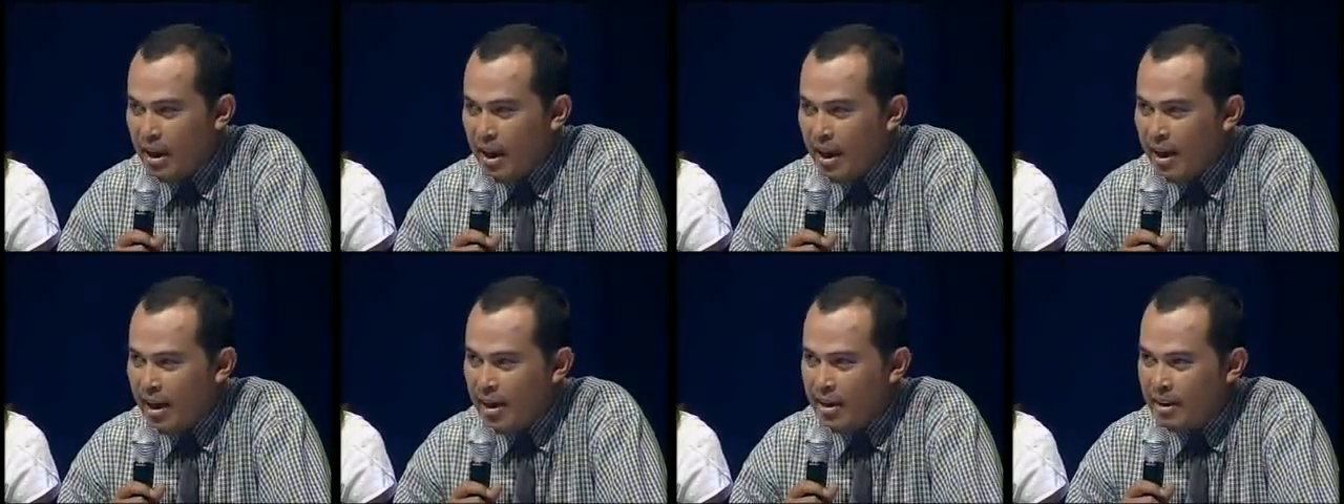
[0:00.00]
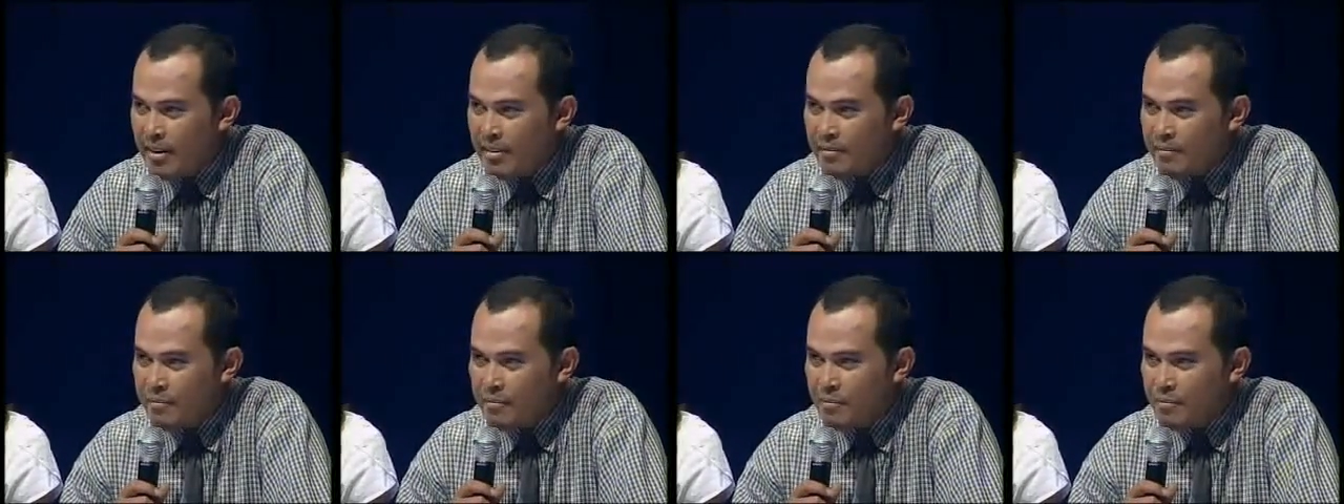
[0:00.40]

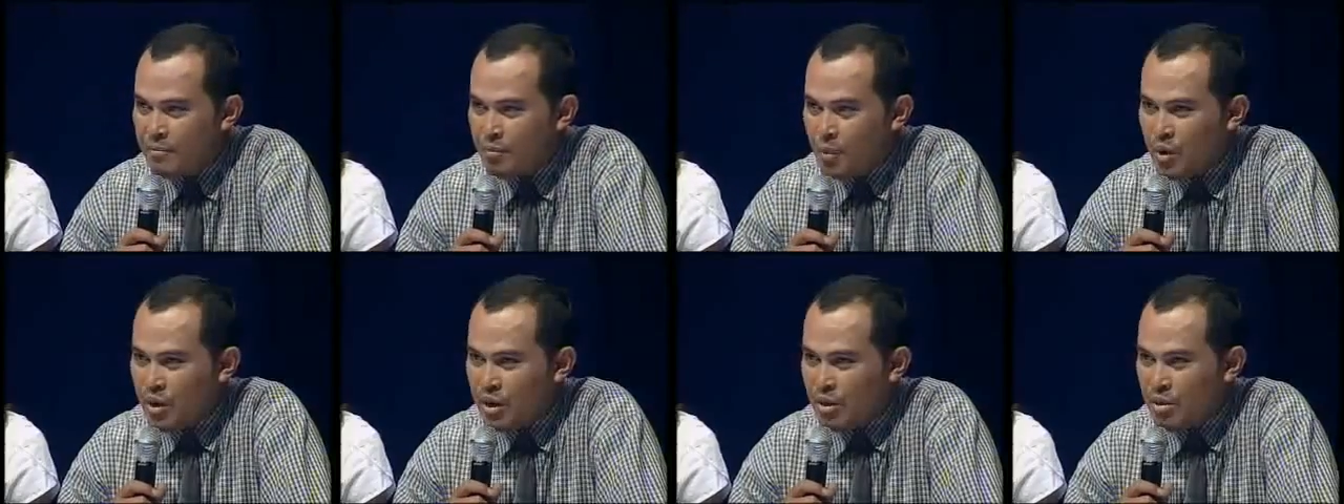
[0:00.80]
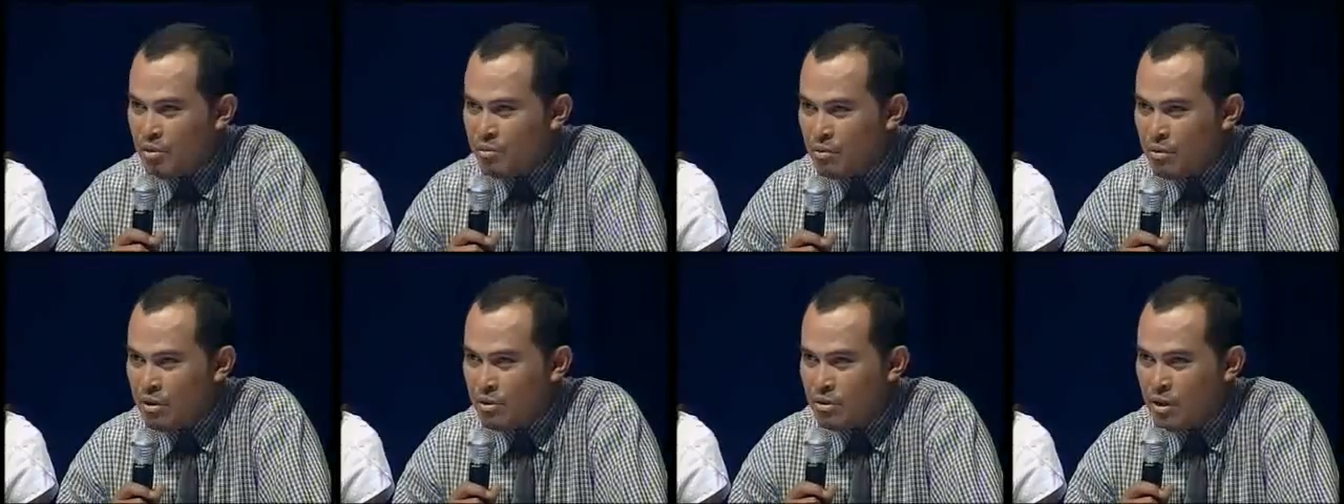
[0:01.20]
And we,
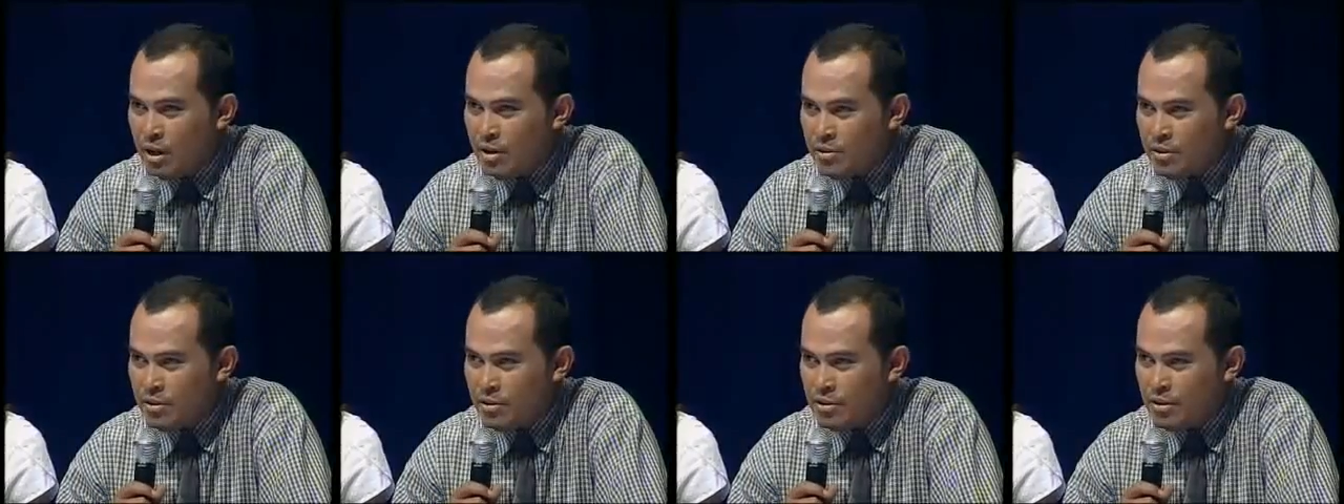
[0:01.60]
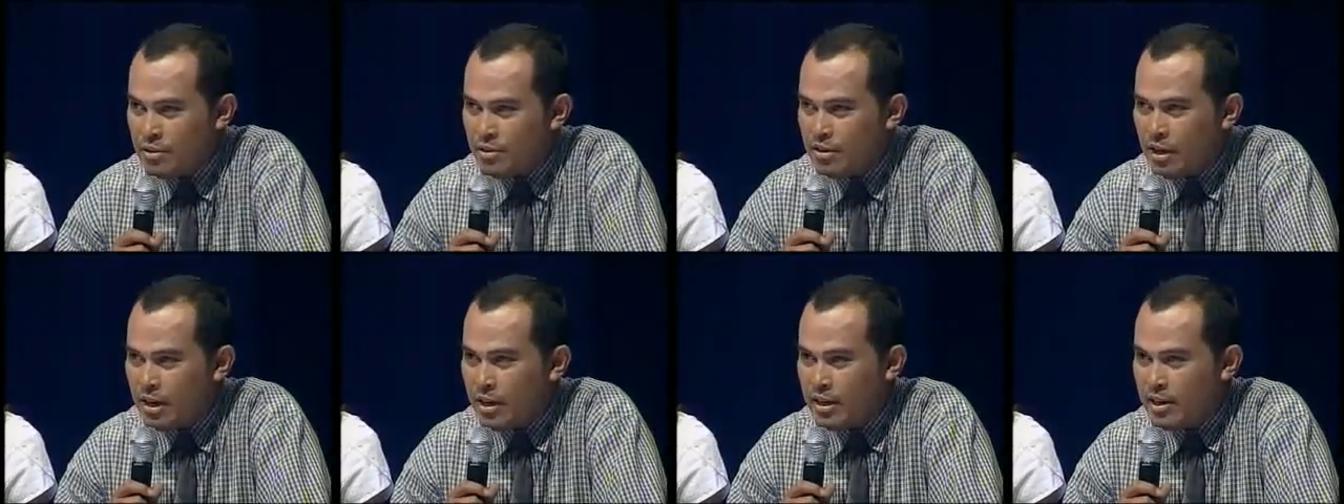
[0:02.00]
three judges,
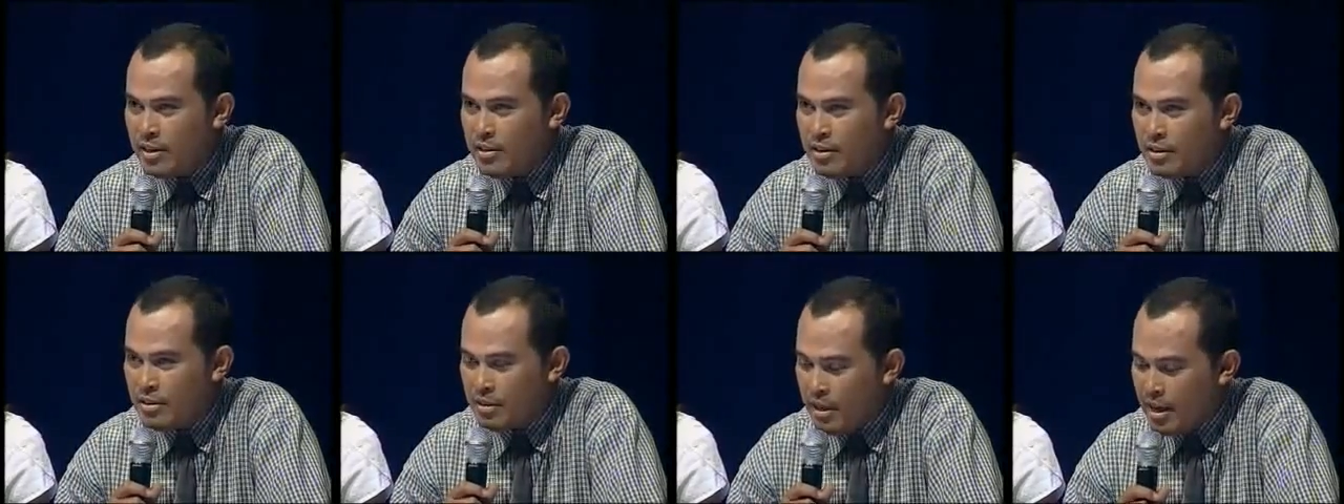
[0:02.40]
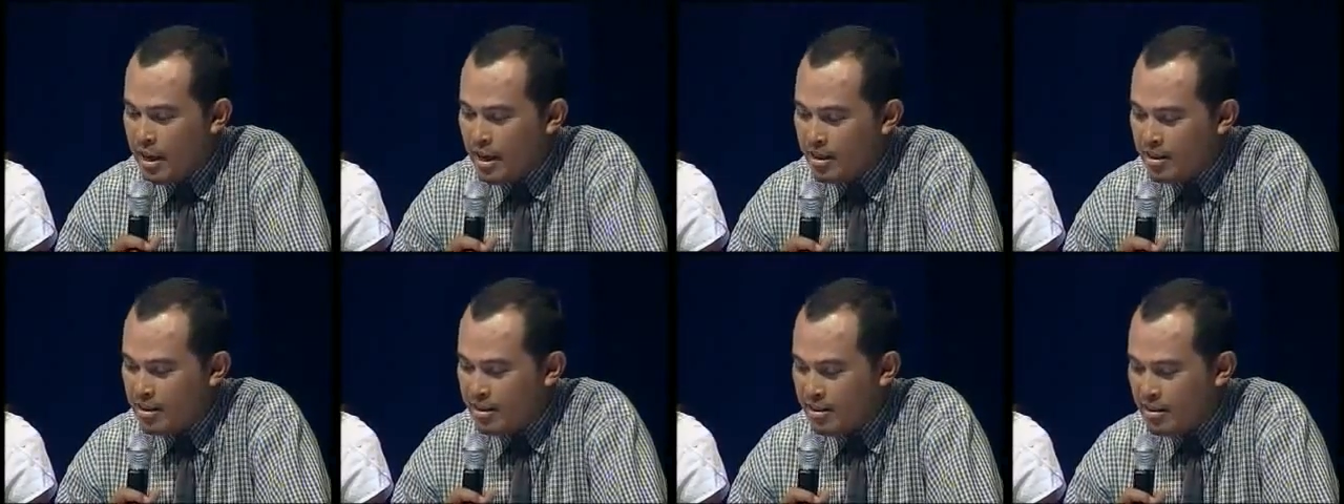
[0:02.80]
decided
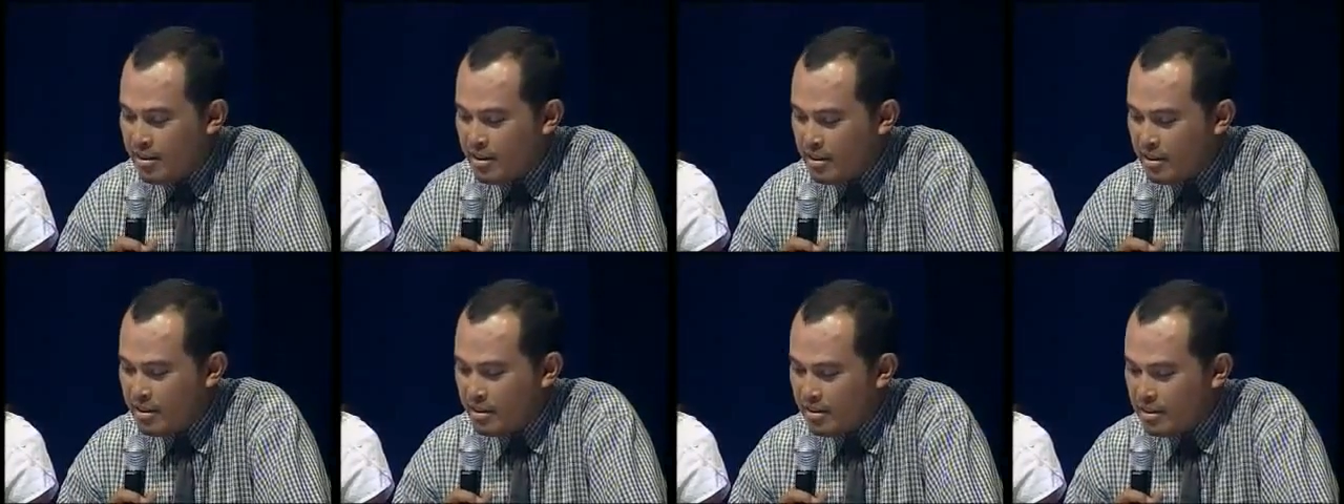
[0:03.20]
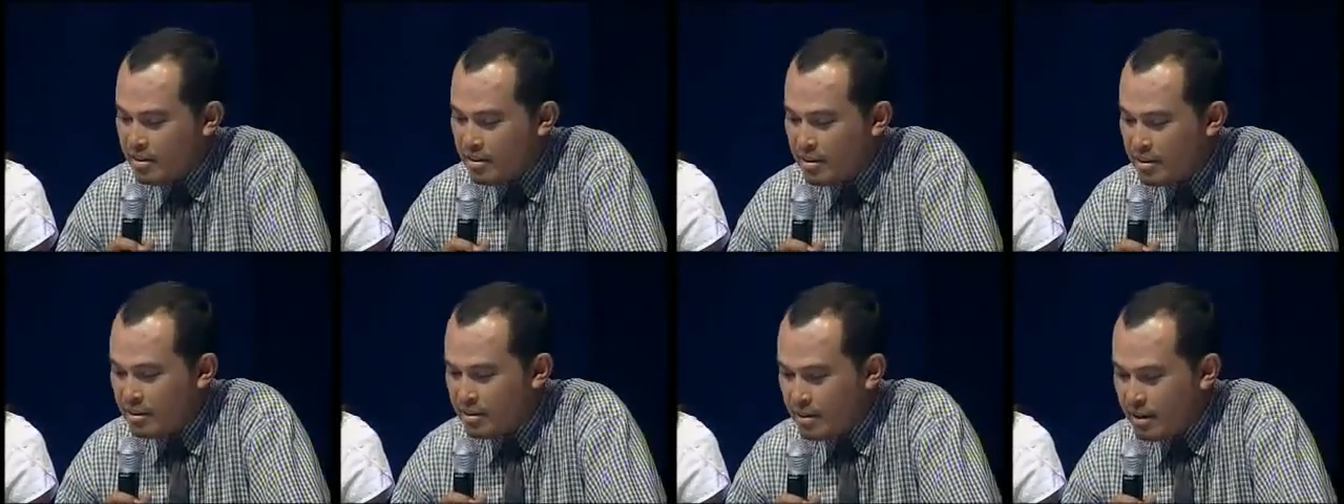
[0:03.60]
that
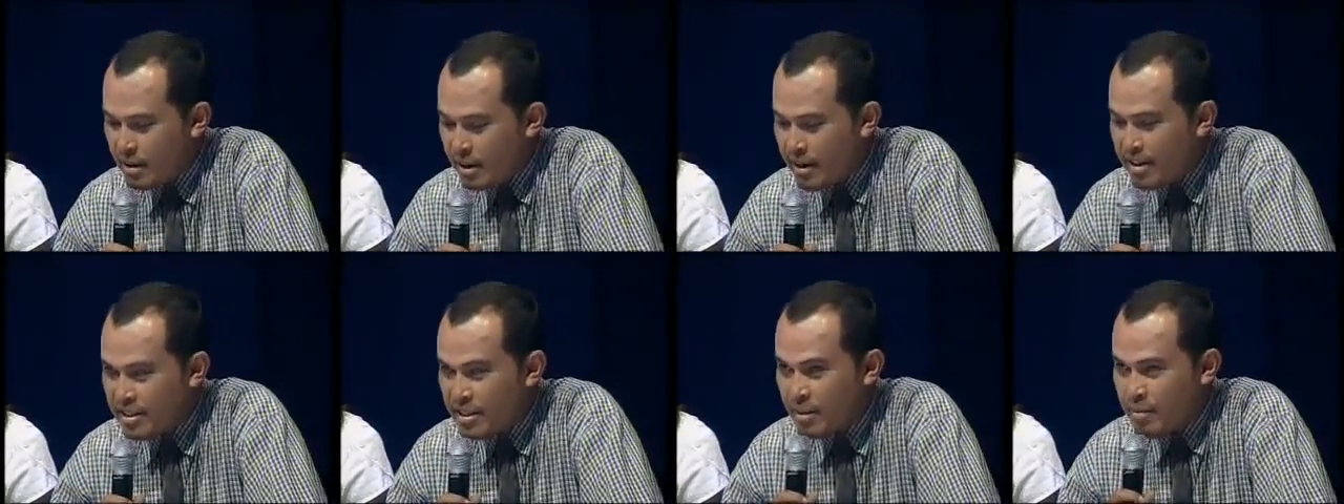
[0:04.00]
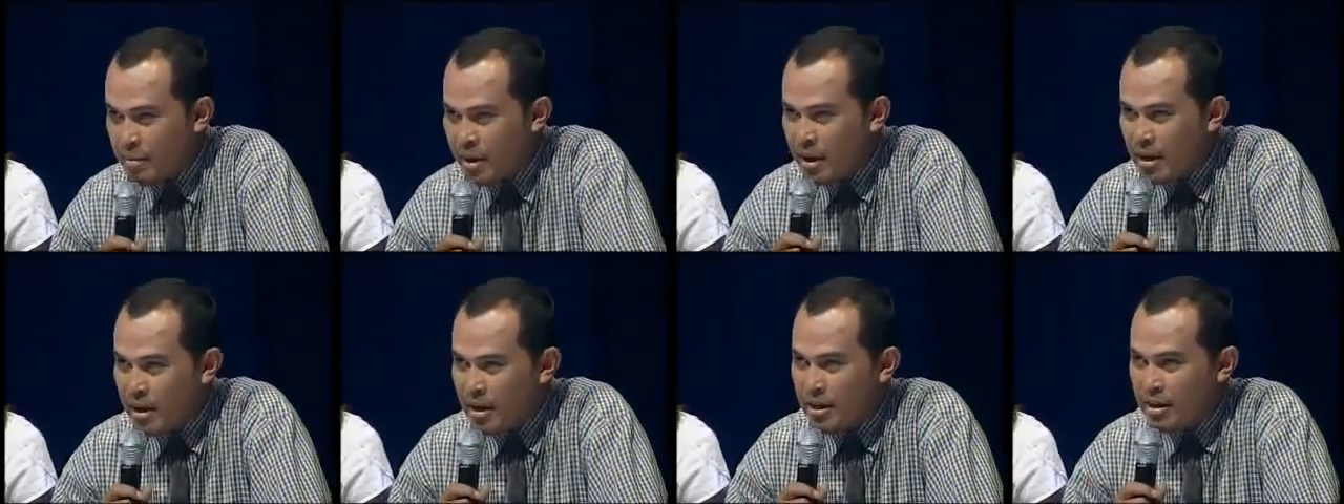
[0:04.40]

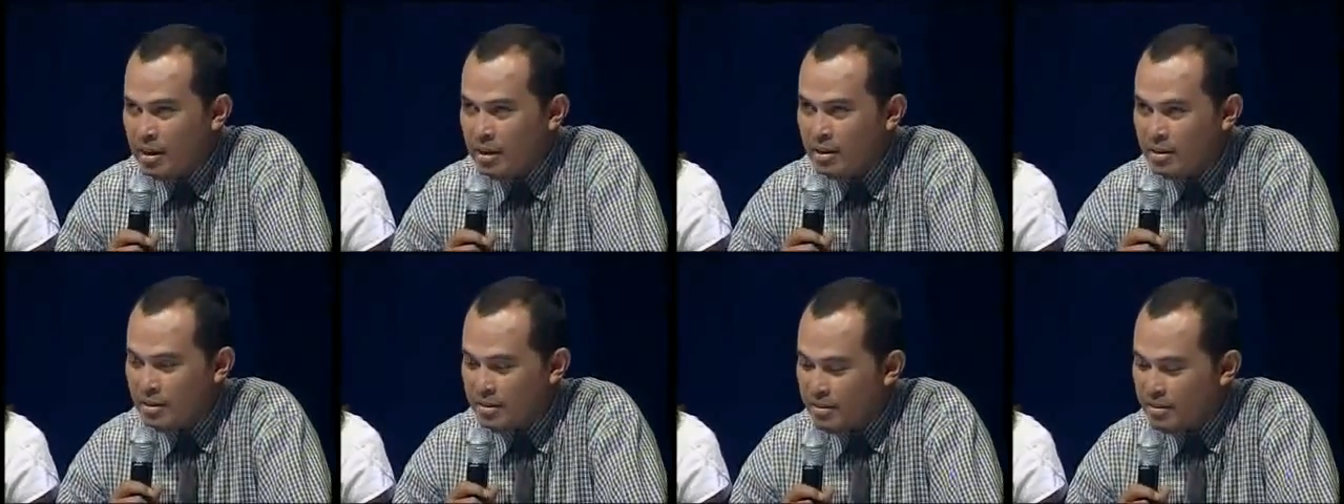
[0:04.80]
SMA